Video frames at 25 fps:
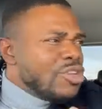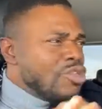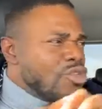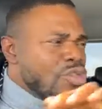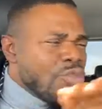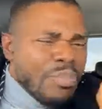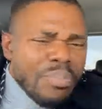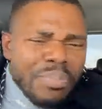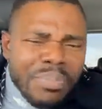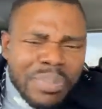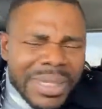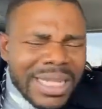
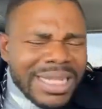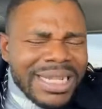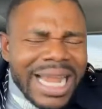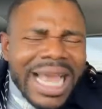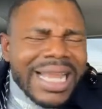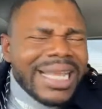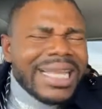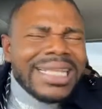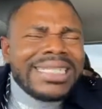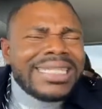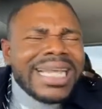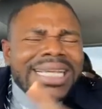You,
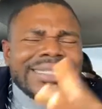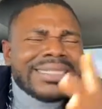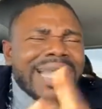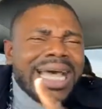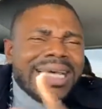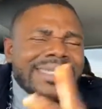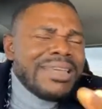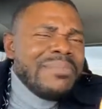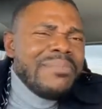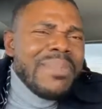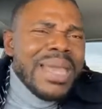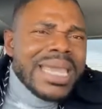it
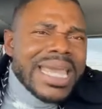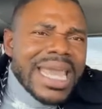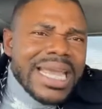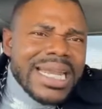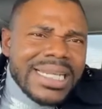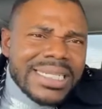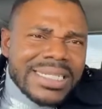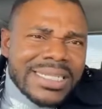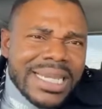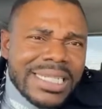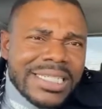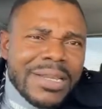just doesn't
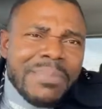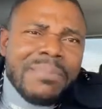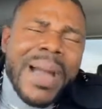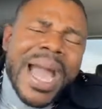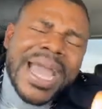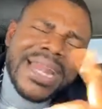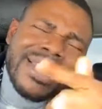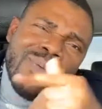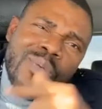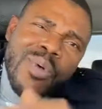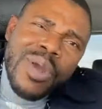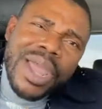make any sense.
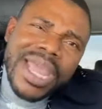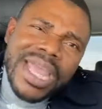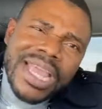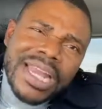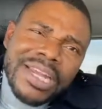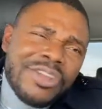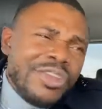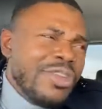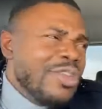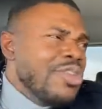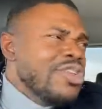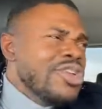By the
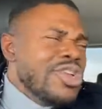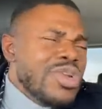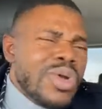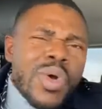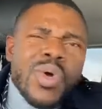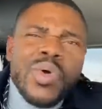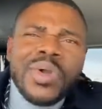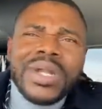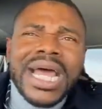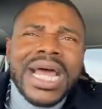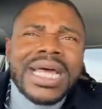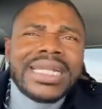way, do you
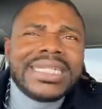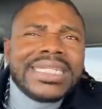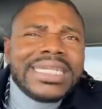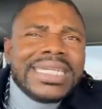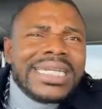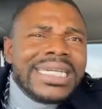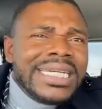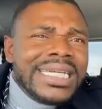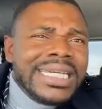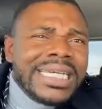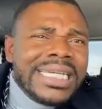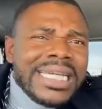know
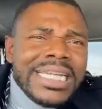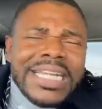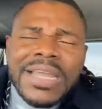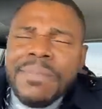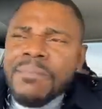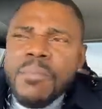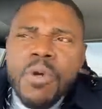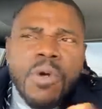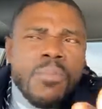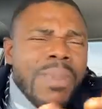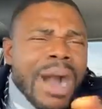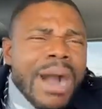that
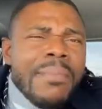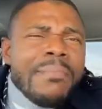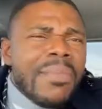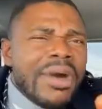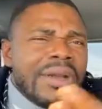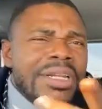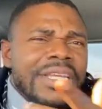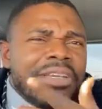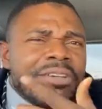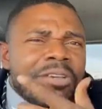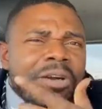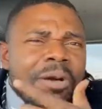the mobile
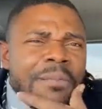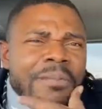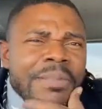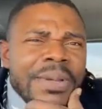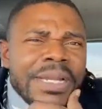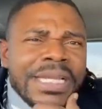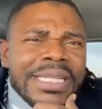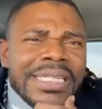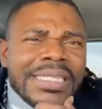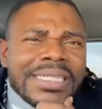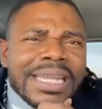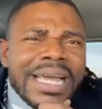money
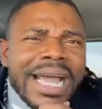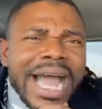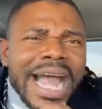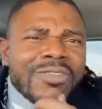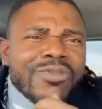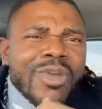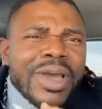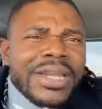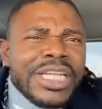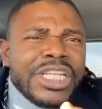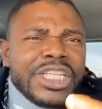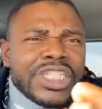companies
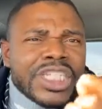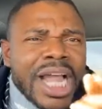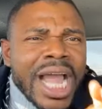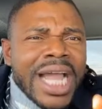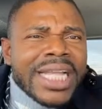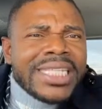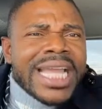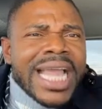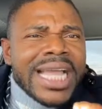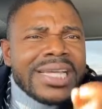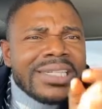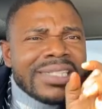actually
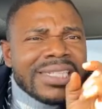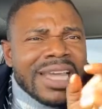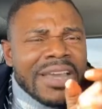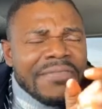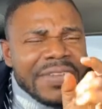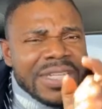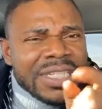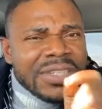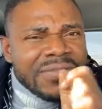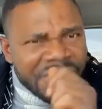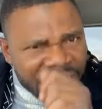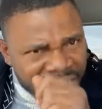charge a
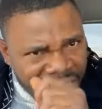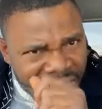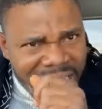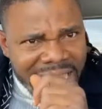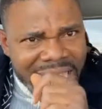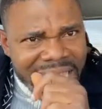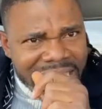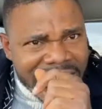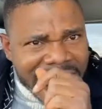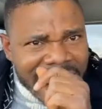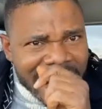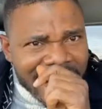service
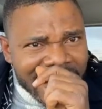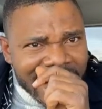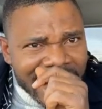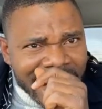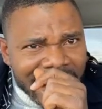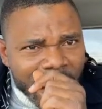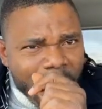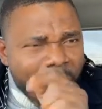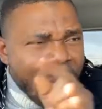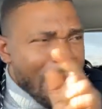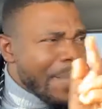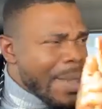fee
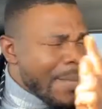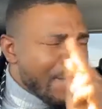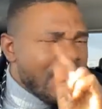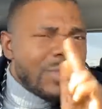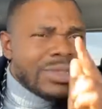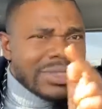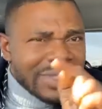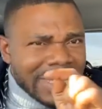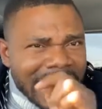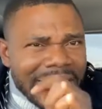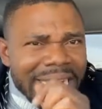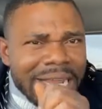when
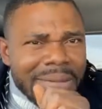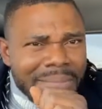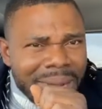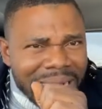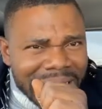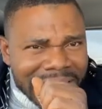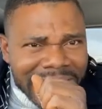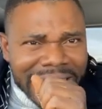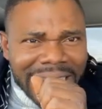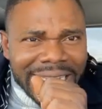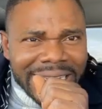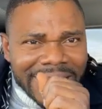people send the
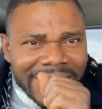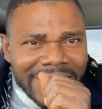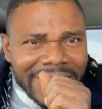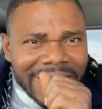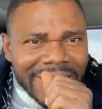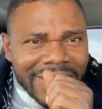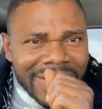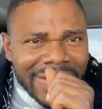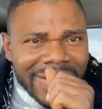money?